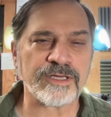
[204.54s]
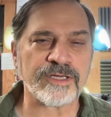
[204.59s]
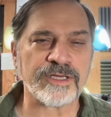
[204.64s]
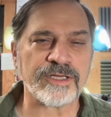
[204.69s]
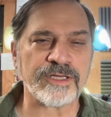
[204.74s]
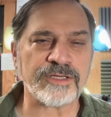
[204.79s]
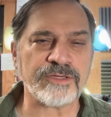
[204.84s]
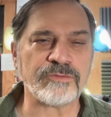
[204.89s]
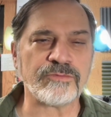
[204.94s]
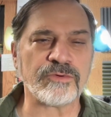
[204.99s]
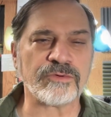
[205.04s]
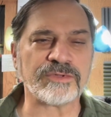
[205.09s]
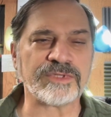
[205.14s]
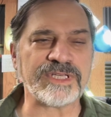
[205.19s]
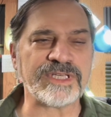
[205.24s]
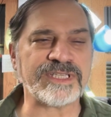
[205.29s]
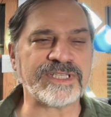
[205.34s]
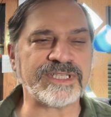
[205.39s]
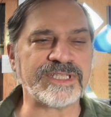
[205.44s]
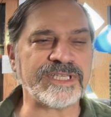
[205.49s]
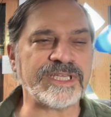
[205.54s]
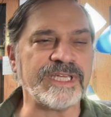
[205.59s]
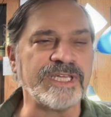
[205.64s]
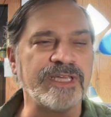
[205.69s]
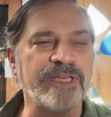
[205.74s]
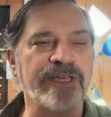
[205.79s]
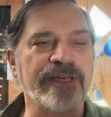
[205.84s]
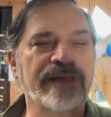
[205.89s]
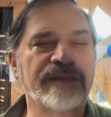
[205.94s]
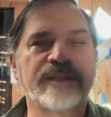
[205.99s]
You only
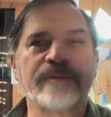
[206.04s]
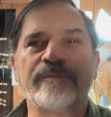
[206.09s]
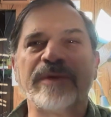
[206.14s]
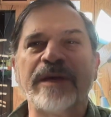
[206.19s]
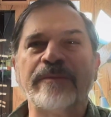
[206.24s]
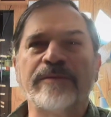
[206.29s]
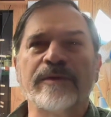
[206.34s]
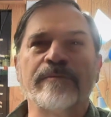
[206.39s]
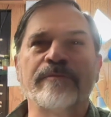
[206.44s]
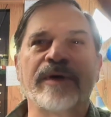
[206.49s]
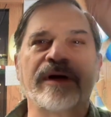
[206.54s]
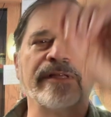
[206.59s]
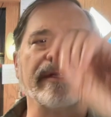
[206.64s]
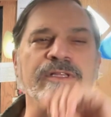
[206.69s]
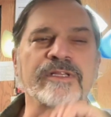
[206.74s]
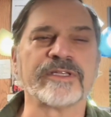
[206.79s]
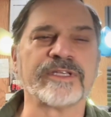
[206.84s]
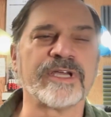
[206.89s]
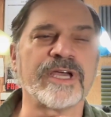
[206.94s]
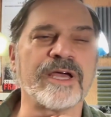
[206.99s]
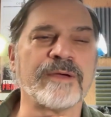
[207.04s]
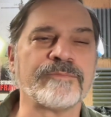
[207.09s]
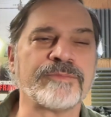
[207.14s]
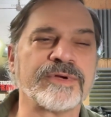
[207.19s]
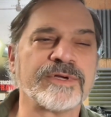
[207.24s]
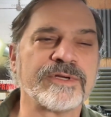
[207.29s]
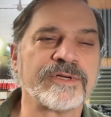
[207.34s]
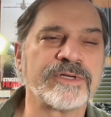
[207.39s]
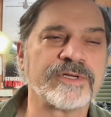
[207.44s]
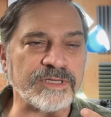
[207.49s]
see the people bundled up.
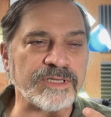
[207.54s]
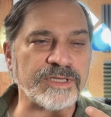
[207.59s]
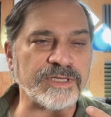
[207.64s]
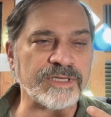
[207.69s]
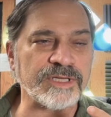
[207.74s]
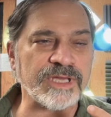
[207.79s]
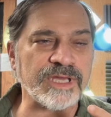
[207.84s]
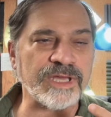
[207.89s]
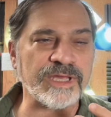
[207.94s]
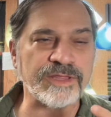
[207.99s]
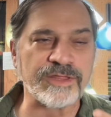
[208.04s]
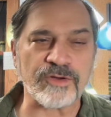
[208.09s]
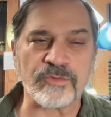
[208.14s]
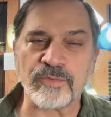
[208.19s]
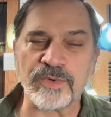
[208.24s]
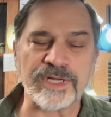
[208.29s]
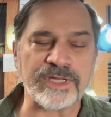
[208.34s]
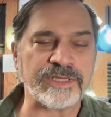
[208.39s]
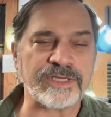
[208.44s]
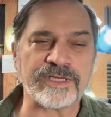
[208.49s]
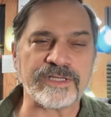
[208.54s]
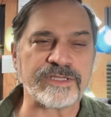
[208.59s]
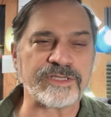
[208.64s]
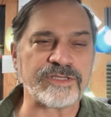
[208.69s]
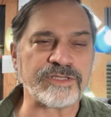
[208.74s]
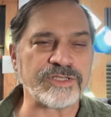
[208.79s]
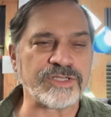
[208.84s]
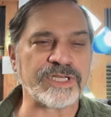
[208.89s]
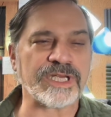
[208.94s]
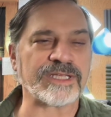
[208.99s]
The wind is
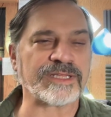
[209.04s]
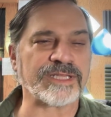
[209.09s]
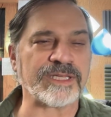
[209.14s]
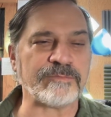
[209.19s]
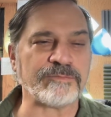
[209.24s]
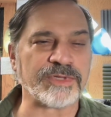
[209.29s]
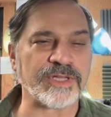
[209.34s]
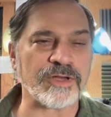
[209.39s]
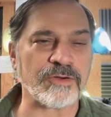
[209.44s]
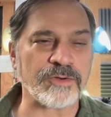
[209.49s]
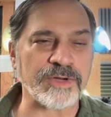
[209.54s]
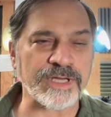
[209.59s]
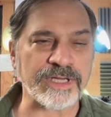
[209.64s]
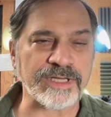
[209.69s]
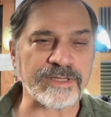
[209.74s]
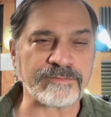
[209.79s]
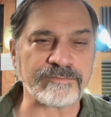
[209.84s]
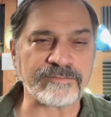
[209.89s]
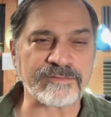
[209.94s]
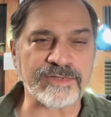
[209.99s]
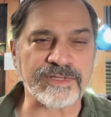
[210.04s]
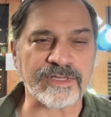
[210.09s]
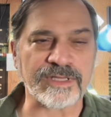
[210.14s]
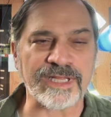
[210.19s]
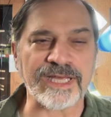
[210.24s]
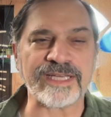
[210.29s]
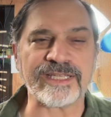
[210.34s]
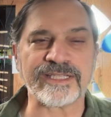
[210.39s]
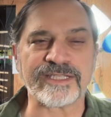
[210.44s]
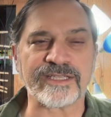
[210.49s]
gently blowing and the
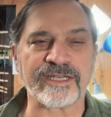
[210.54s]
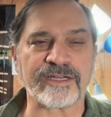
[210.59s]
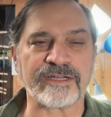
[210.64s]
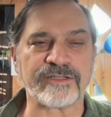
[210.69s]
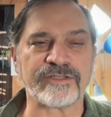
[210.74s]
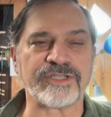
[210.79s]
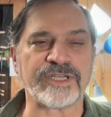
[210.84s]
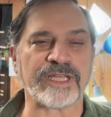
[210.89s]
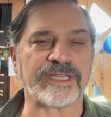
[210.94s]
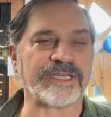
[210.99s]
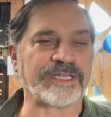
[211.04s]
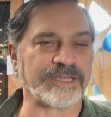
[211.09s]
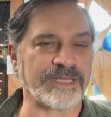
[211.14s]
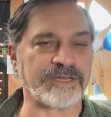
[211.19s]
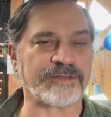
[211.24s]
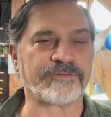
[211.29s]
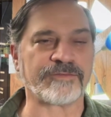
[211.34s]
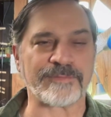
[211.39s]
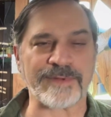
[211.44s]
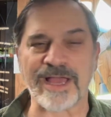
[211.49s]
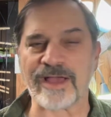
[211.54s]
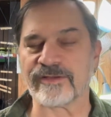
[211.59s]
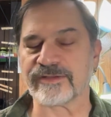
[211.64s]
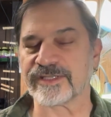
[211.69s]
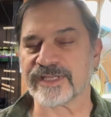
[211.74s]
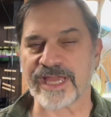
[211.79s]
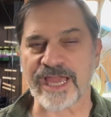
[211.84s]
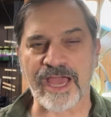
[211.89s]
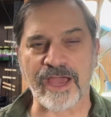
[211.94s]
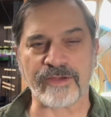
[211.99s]
lights are gently lit from house
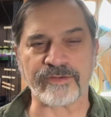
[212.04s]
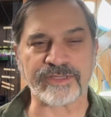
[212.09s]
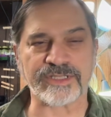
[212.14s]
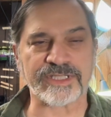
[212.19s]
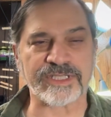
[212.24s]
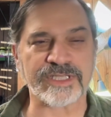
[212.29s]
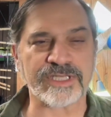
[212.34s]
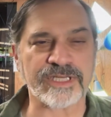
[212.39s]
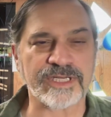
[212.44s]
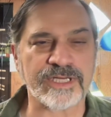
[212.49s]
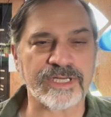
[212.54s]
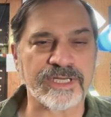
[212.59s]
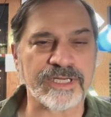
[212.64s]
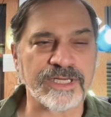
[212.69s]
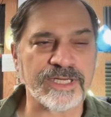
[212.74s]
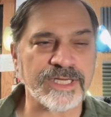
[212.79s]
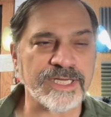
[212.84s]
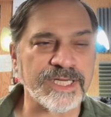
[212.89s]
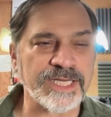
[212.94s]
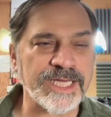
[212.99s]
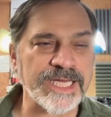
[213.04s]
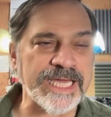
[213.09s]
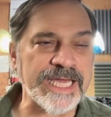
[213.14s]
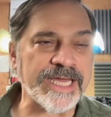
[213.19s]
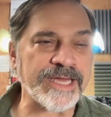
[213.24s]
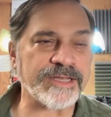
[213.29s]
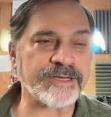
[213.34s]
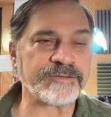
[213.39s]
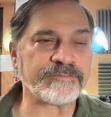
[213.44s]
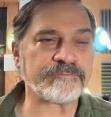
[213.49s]
to house.
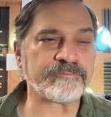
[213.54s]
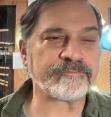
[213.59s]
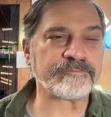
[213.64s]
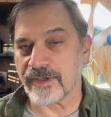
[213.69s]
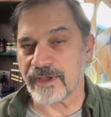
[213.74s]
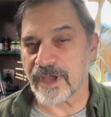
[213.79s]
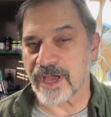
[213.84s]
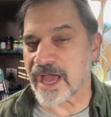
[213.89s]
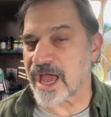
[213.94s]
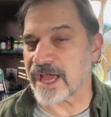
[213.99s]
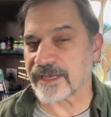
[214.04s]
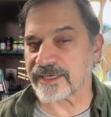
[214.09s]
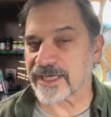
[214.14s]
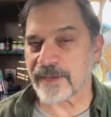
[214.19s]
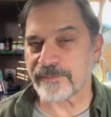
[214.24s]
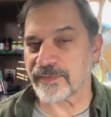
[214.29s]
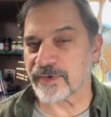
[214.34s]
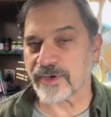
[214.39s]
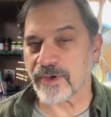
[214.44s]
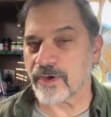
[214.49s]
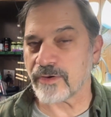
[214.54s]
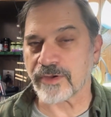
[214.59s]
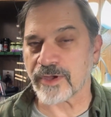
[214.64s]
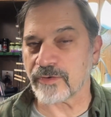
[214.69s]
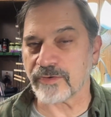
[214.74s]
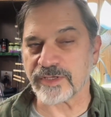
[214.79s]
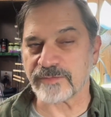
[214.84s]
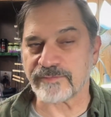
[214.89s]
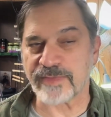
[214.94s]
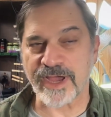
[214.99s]
And a hot cup of
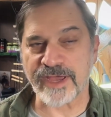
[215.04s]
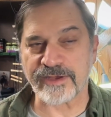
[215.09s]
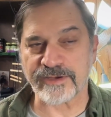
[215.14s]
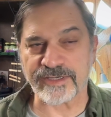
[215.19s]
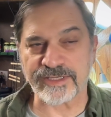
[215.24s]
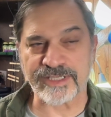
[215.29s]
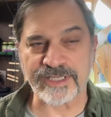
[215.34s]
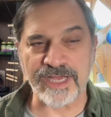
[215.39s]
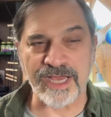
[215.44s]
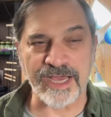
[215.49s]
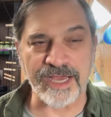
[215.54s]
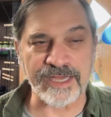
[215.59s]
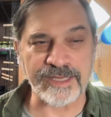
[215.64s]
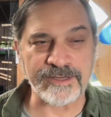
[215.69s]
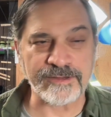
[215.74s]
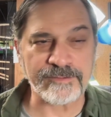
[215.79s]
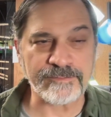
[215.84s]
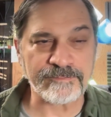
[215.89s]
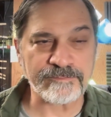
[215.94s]
cocoa is by your side.